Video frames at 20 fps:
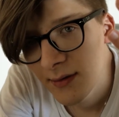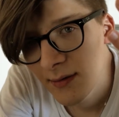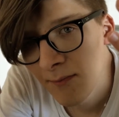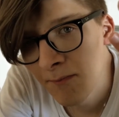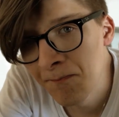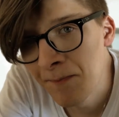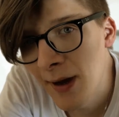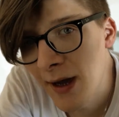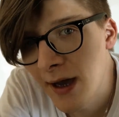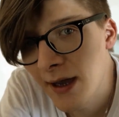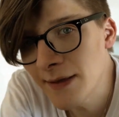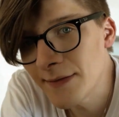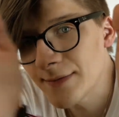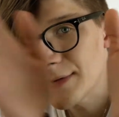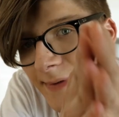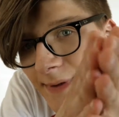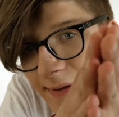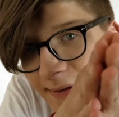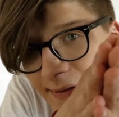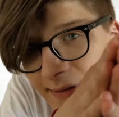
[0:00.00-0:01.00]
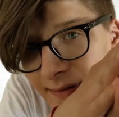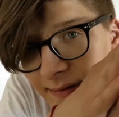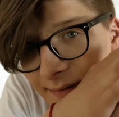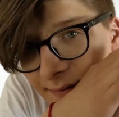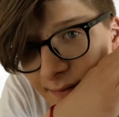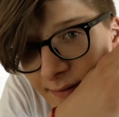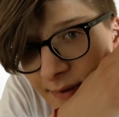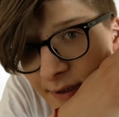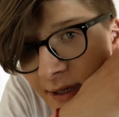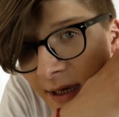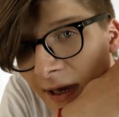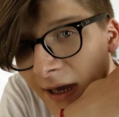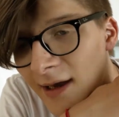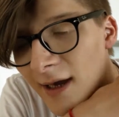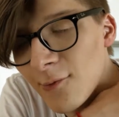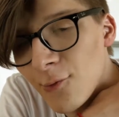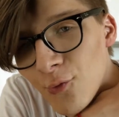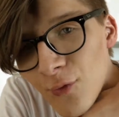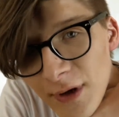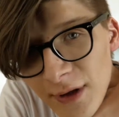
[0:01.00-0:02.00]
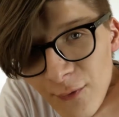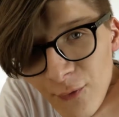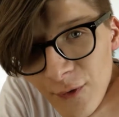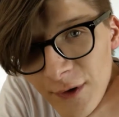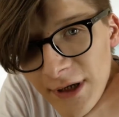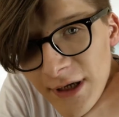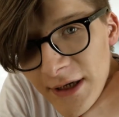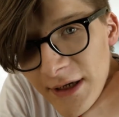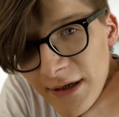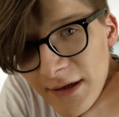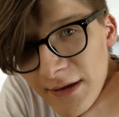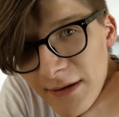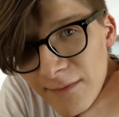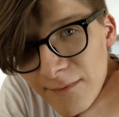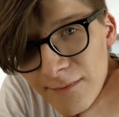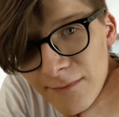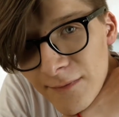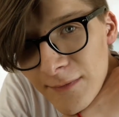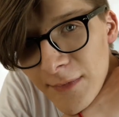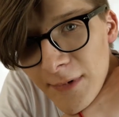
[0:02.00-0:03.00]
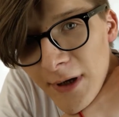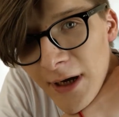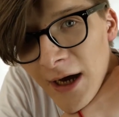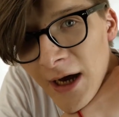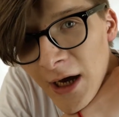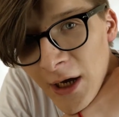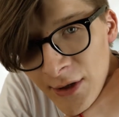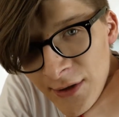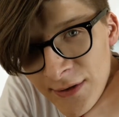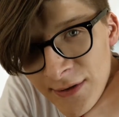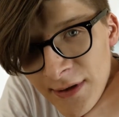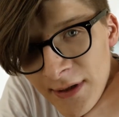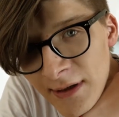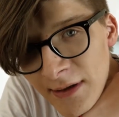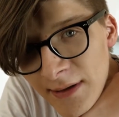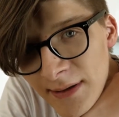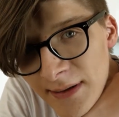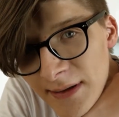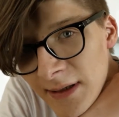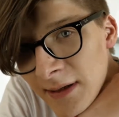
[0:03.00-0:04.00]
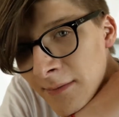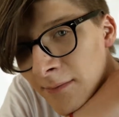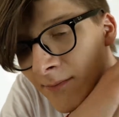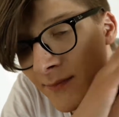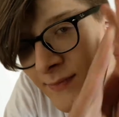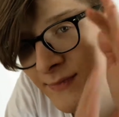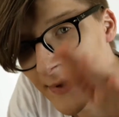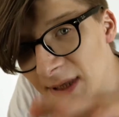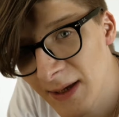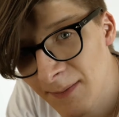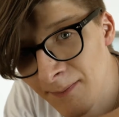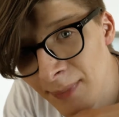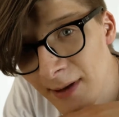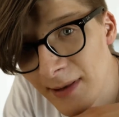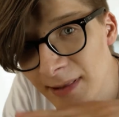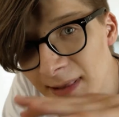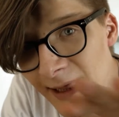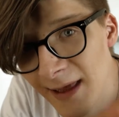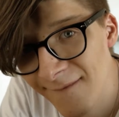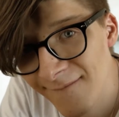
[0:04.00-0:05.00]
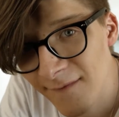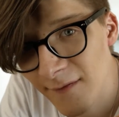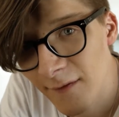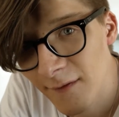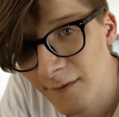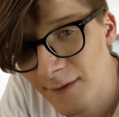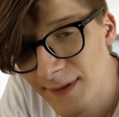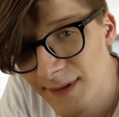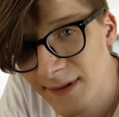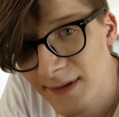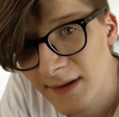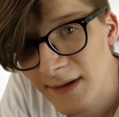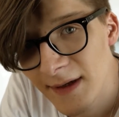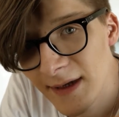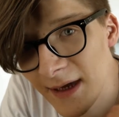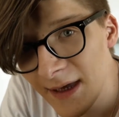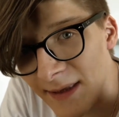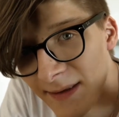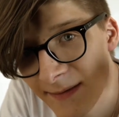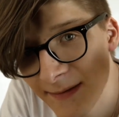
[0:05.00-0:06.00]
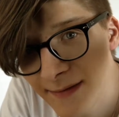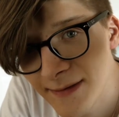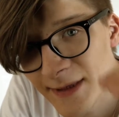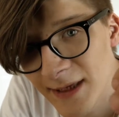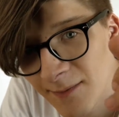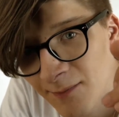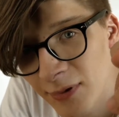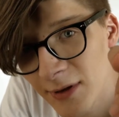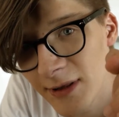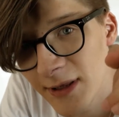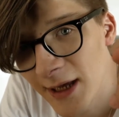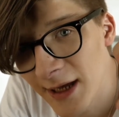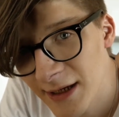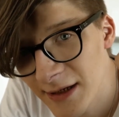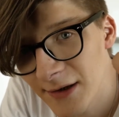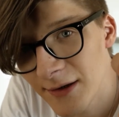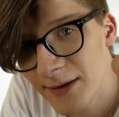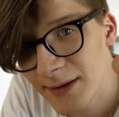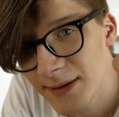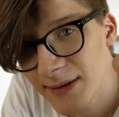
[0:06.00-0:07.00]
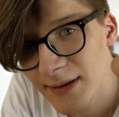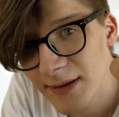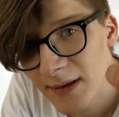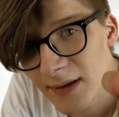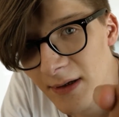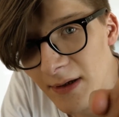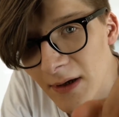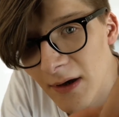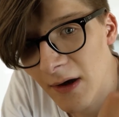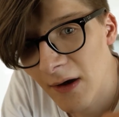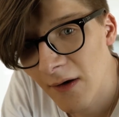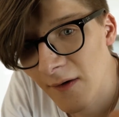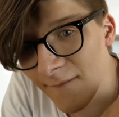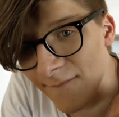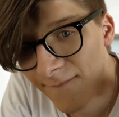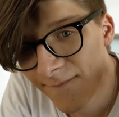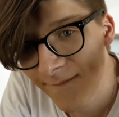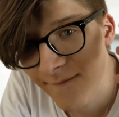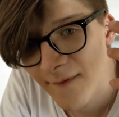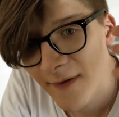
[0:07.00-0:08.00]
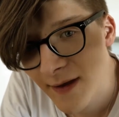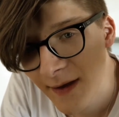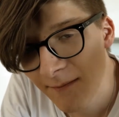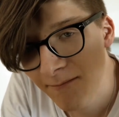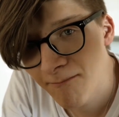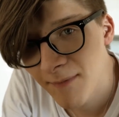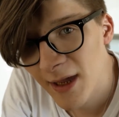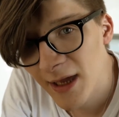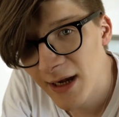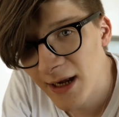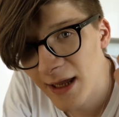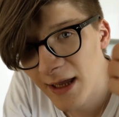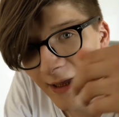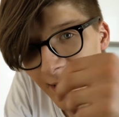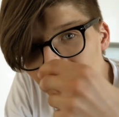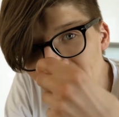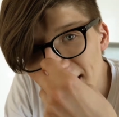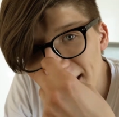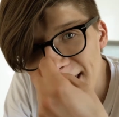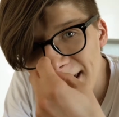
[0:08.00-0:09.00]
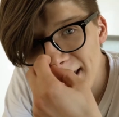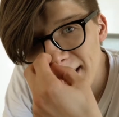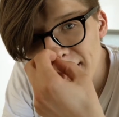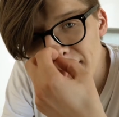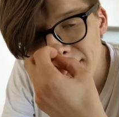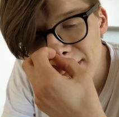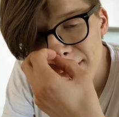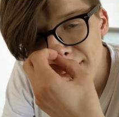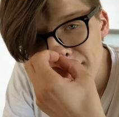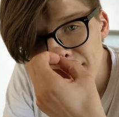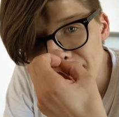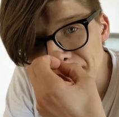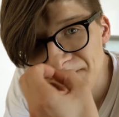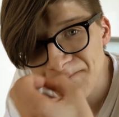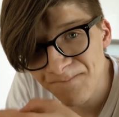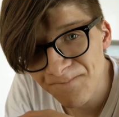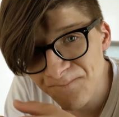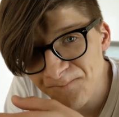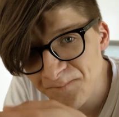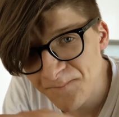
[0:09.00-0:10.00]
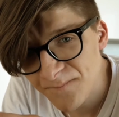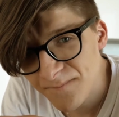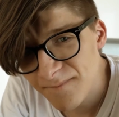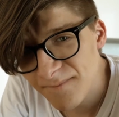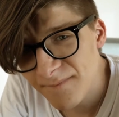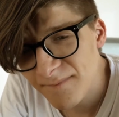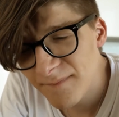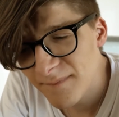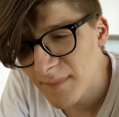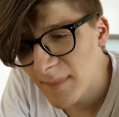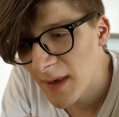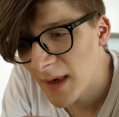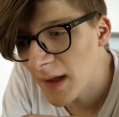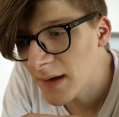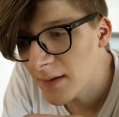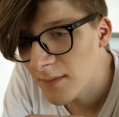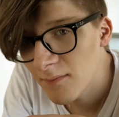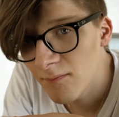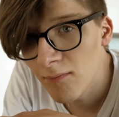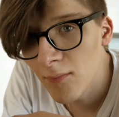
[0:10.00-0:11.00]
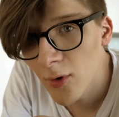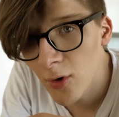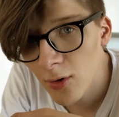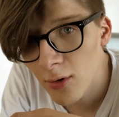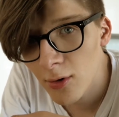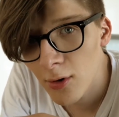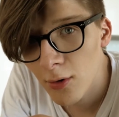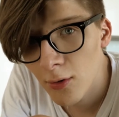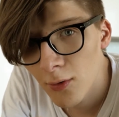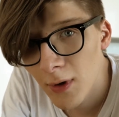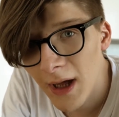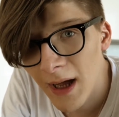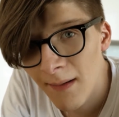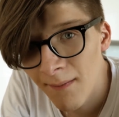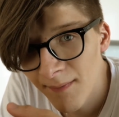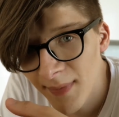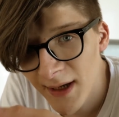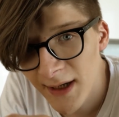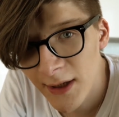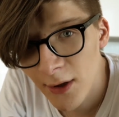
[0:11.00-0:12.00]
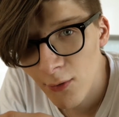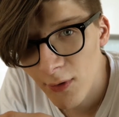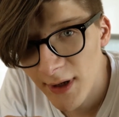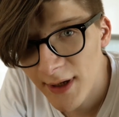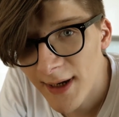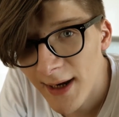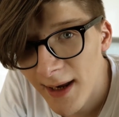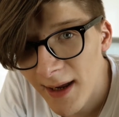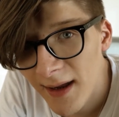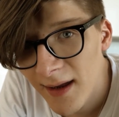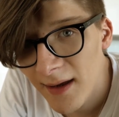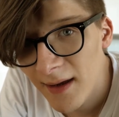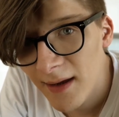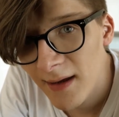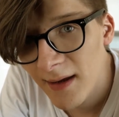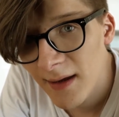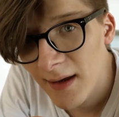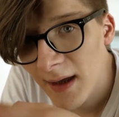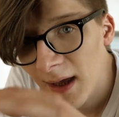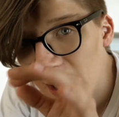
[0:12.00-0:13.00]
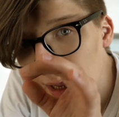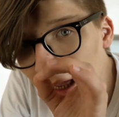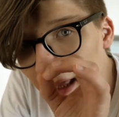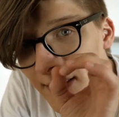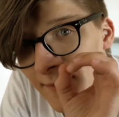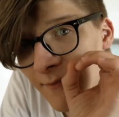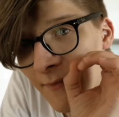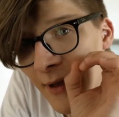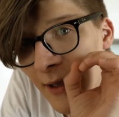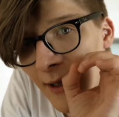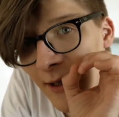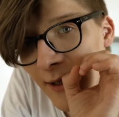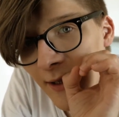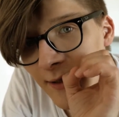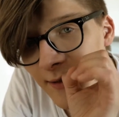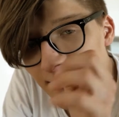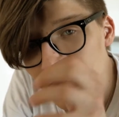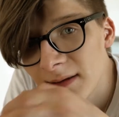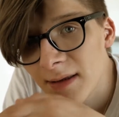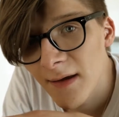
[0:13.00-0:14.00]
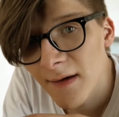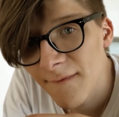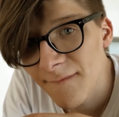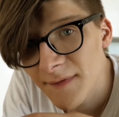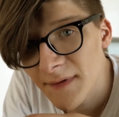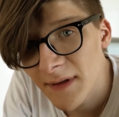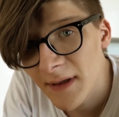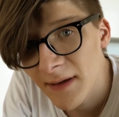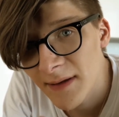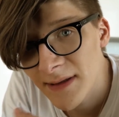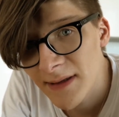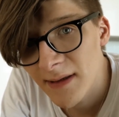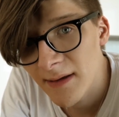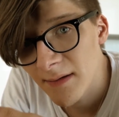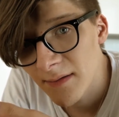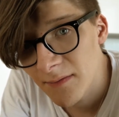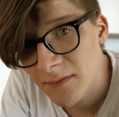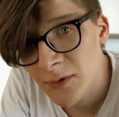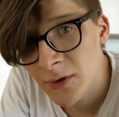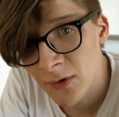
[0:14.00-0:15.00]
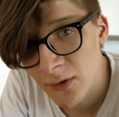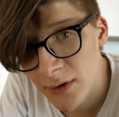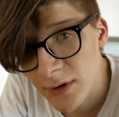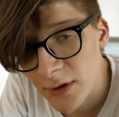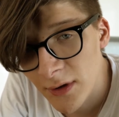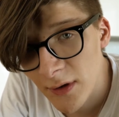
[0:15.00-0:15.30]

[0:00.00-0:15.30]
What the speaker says: But yeah, when we add some deeper levels and deeper layers of meaning and moral ambiguity, it may serve as a good